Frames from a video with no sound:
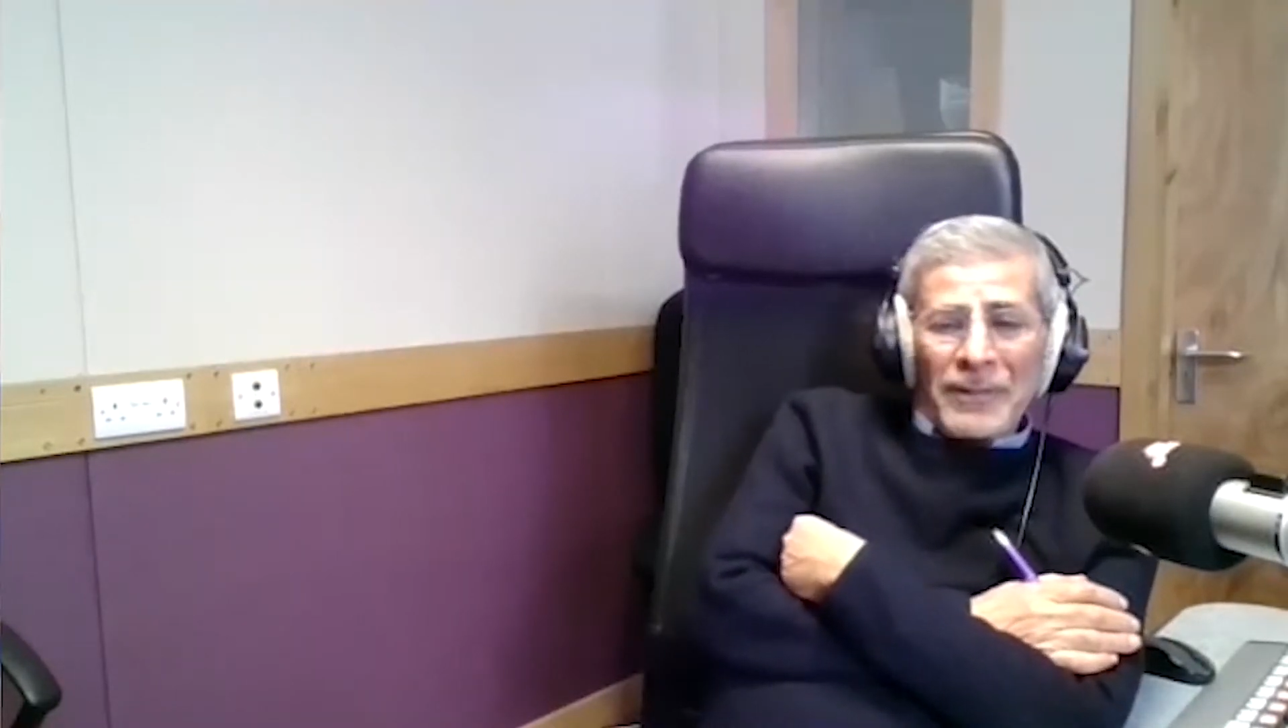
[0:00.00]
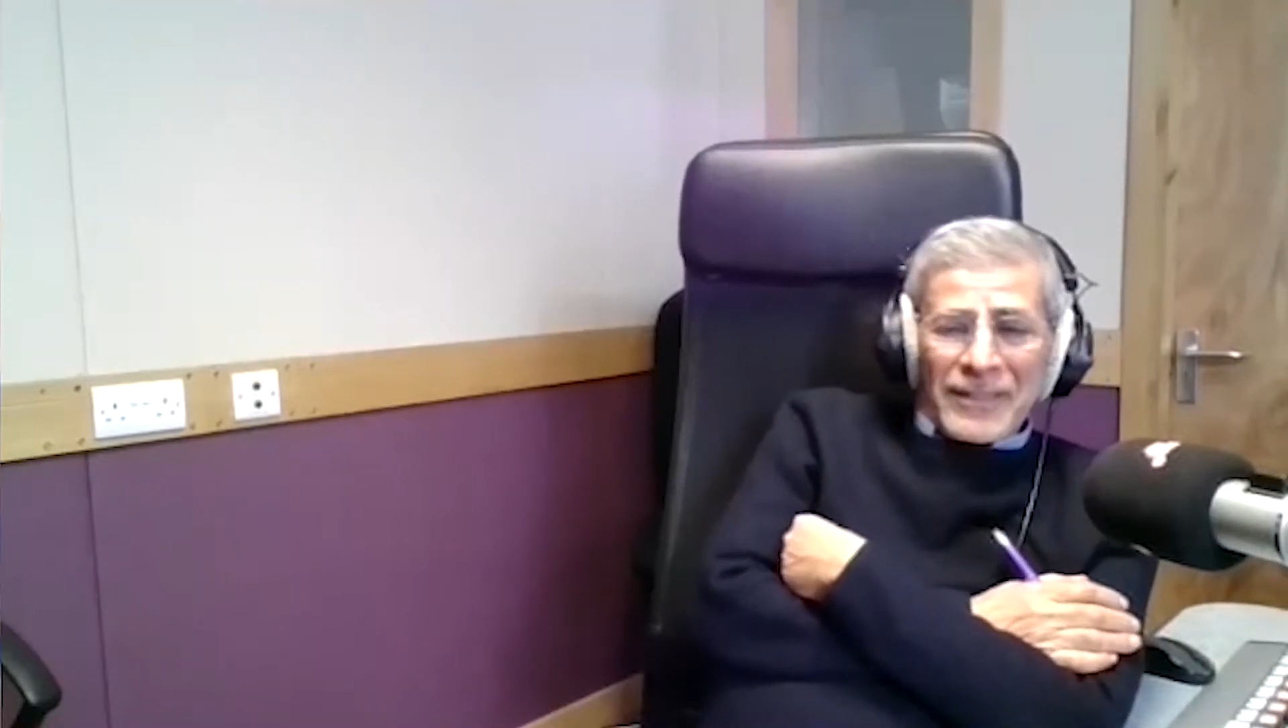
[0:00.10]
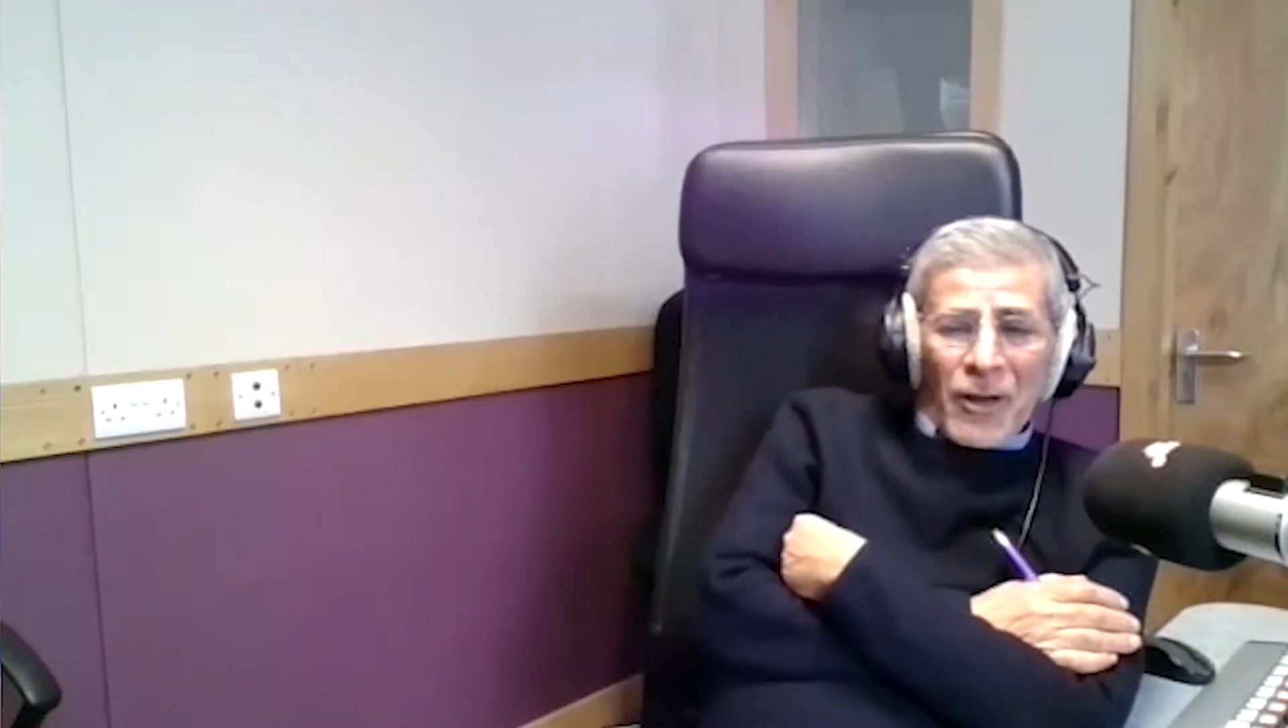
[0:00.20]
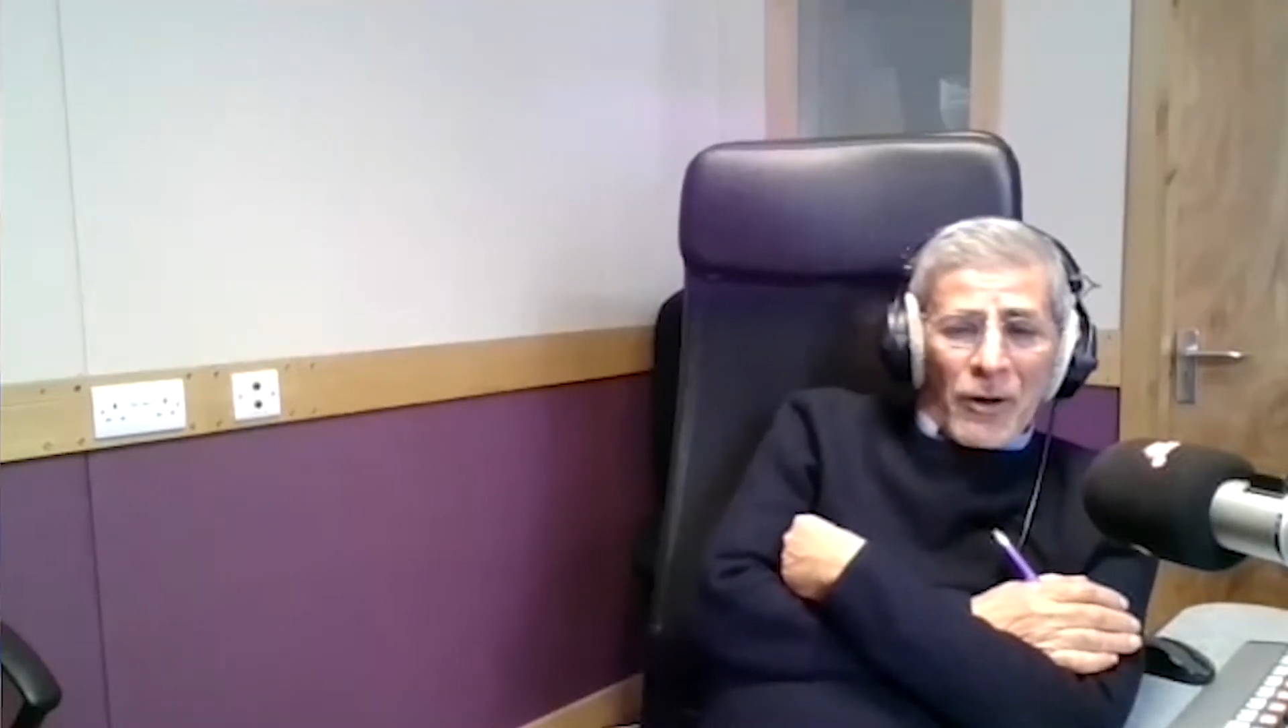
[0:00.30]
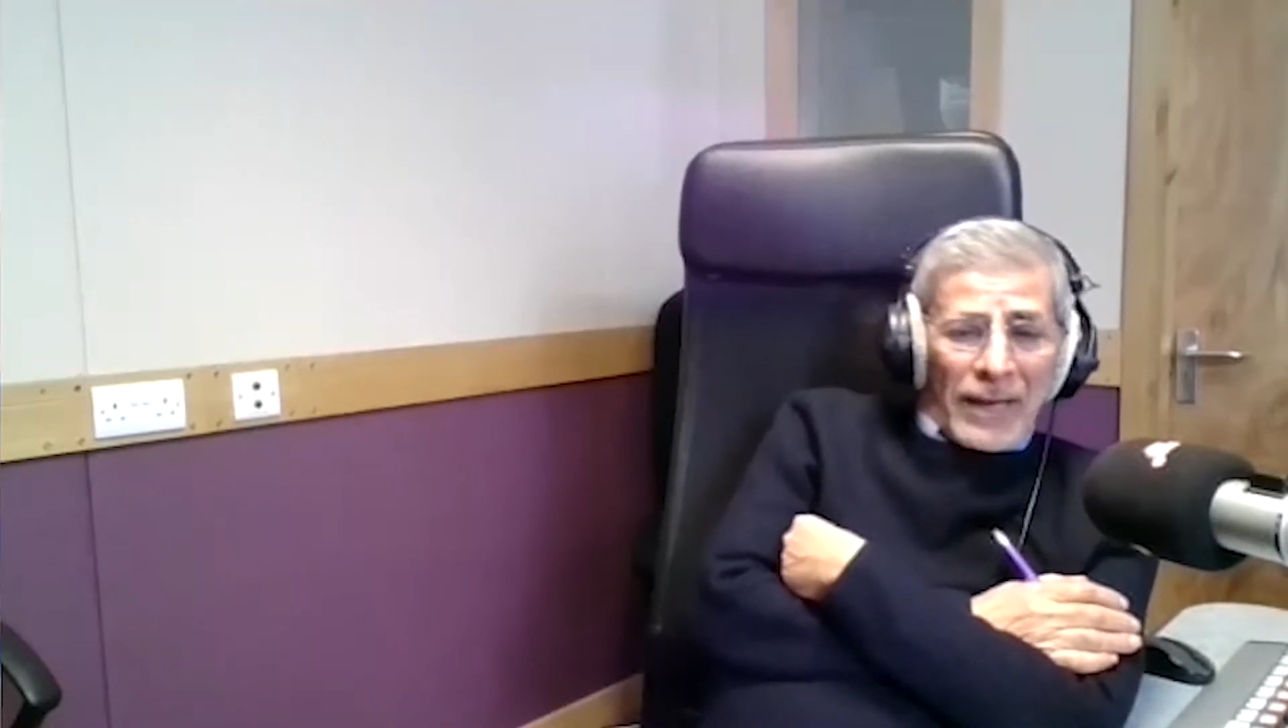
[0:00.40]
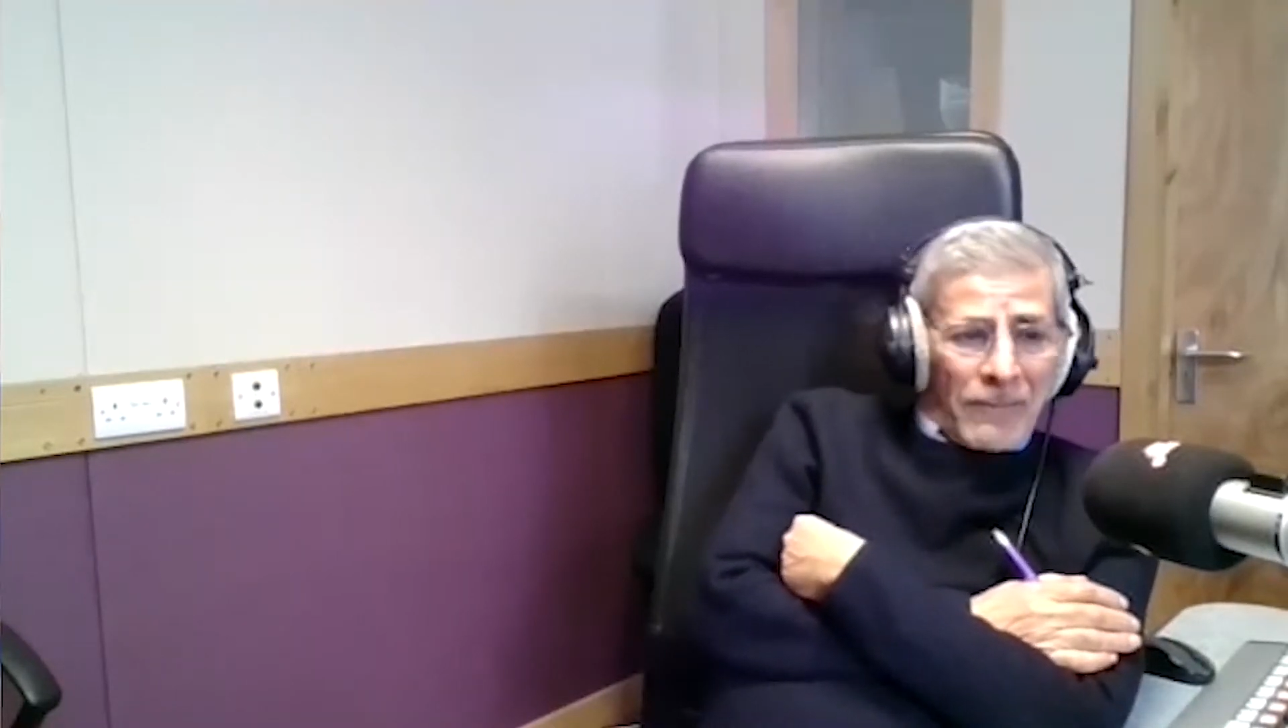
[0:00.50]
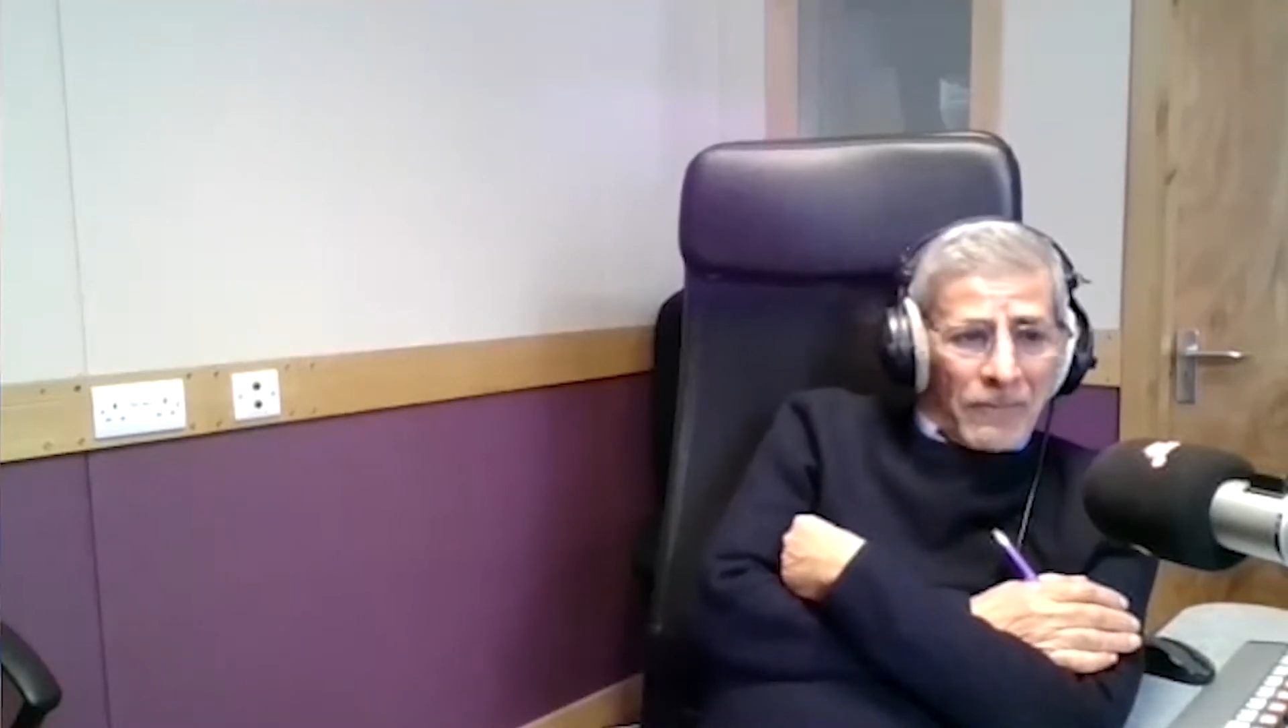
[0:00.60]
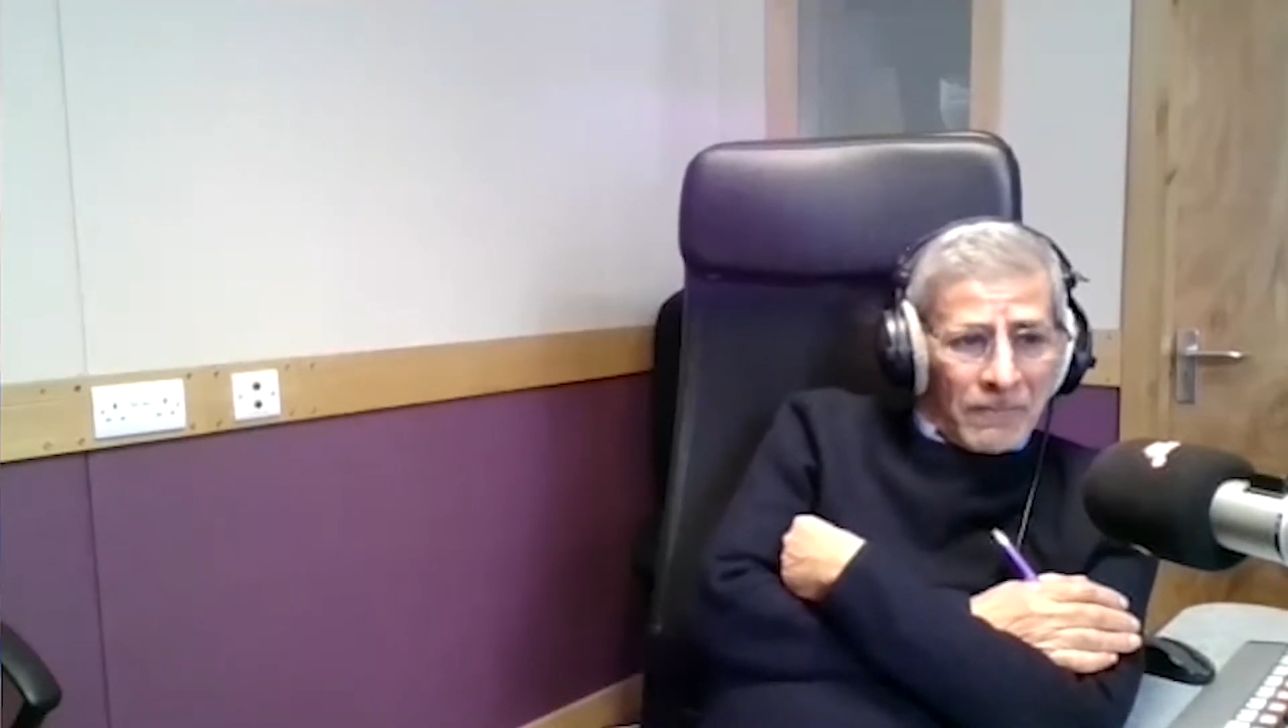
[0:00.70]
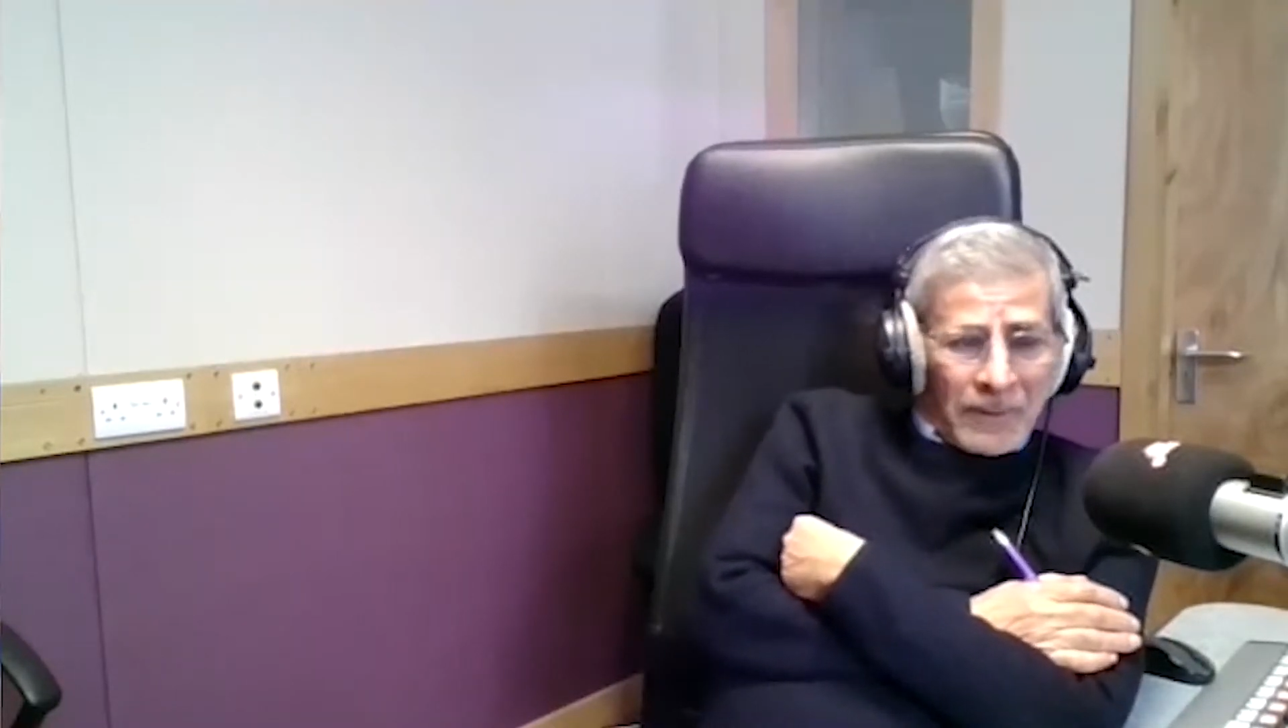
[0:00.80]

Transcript: is, okay,